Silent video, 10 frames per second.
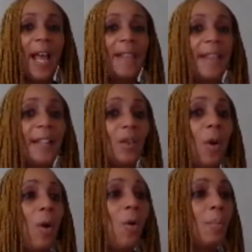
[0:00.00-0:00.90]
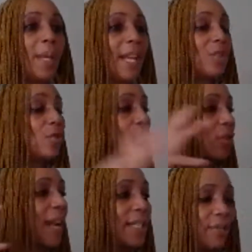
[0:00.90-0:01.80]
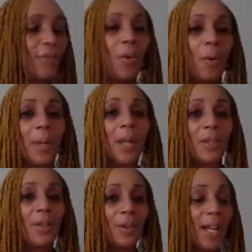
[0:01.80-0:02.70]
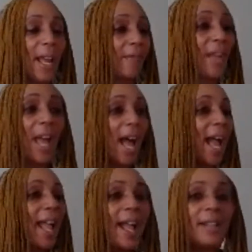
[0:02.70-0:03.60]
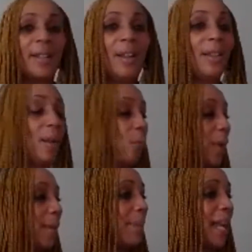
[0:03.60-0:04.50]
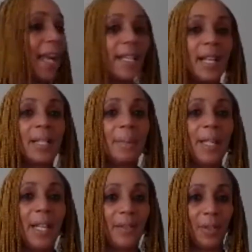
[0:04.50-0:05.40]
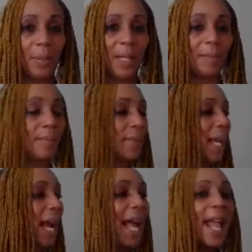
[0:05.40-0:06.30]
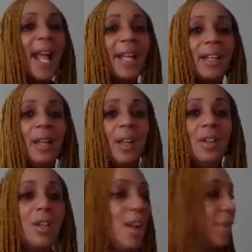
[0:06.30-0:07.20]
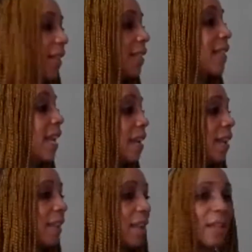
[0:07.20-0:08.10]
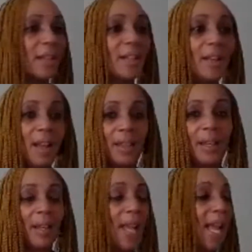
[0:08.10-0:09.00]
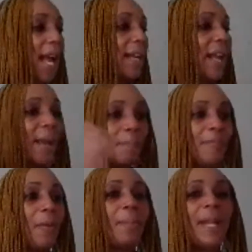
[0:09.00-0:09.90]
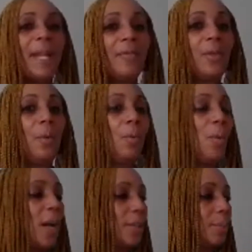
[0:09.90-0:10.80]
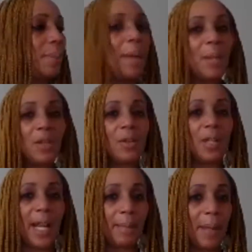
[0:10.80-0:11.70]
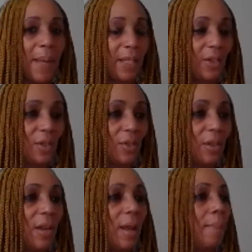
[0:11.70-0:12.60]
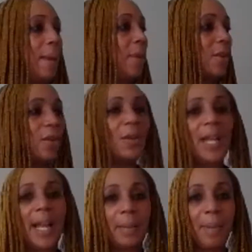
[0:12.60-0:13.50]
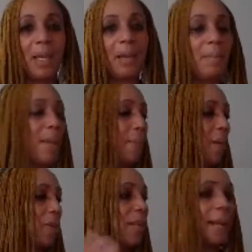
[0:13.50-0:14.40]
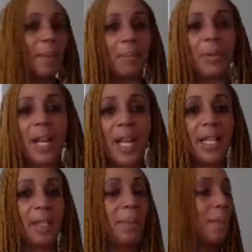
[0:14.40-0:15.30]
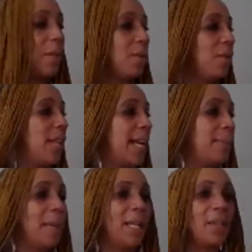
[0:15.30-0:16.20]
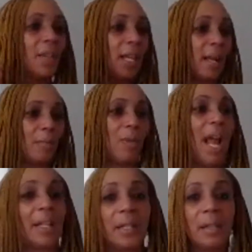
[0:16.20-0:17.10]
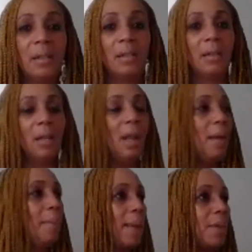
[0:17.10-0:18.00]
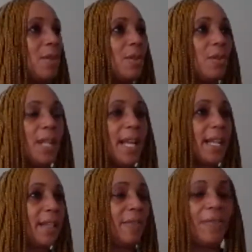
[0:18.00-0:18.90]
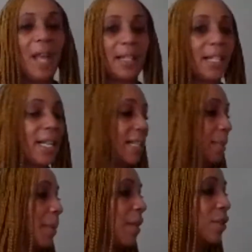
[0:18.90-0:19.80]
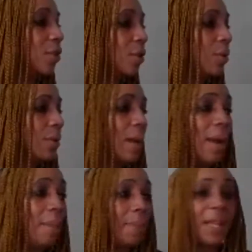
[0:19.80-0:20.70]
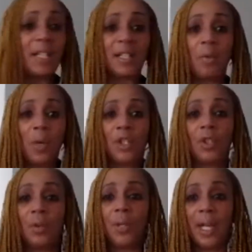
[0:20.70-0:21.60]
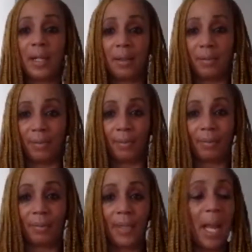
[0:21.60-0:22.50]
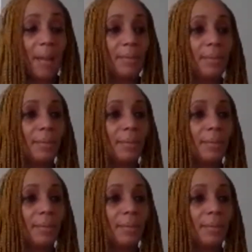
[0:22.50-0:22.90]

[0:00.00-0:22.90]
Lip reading: and that hope can transform your life. I had nothing. When my ex-husband left me, I had nothing. Say nothing, nothing. And for many of you who watch me, maybe you don't like my message. Maybe you don't like me. Maybe you don't like my braids. Maybe you don't like you think I'm radical. Maybe you don't like the fact that I speak the truth. Maybe that's not what you need. Yeah.